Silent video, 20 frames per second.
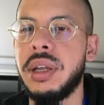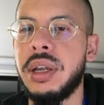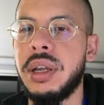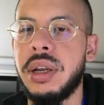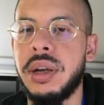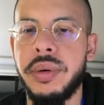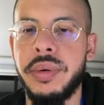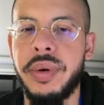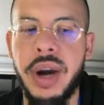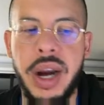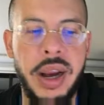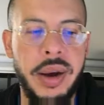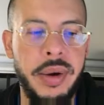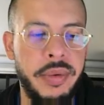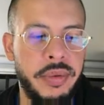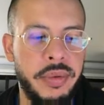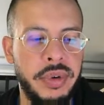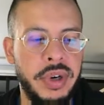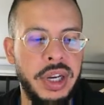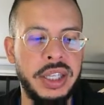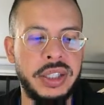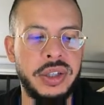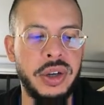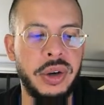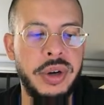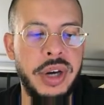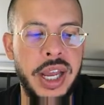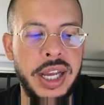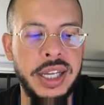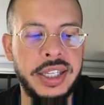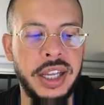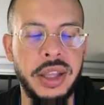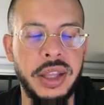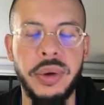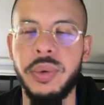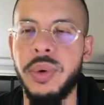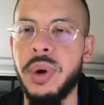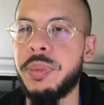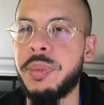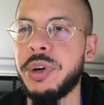right? Let's go next on the
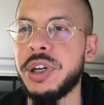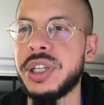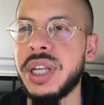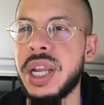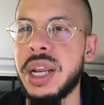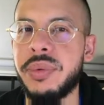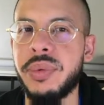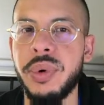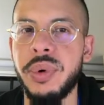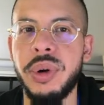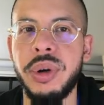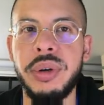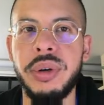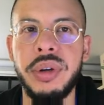1% rule.